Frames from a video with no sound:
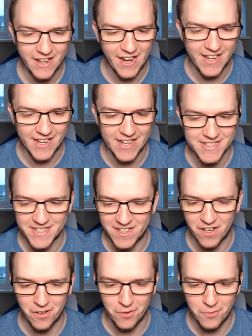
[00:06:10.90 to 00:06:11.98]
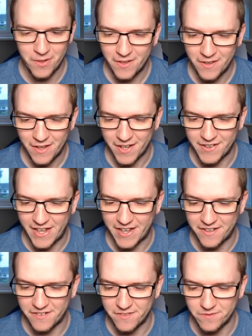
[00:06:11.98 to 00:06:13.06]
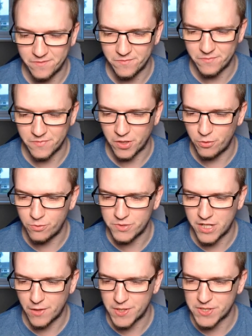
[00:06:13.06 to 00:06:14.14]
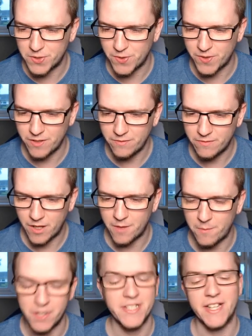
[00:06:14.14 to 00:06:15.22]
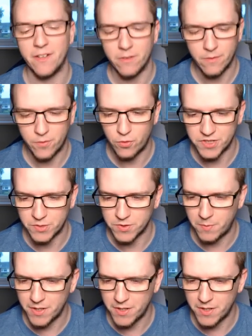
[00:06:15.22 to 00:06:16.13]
and he gets the goal. And then who was the other scorer? Martina. Of course it was.